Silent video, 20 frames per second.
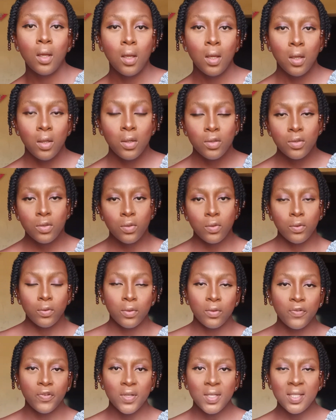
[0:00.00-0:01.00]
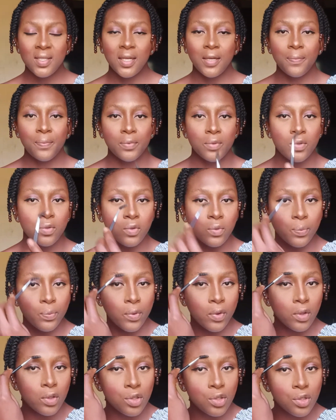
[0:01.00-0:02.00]
So the first step is to
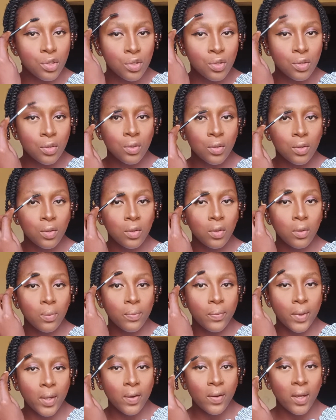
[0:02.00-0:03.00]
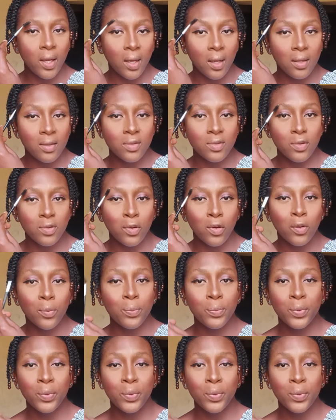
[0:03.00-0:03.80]
brush your brow hairs up.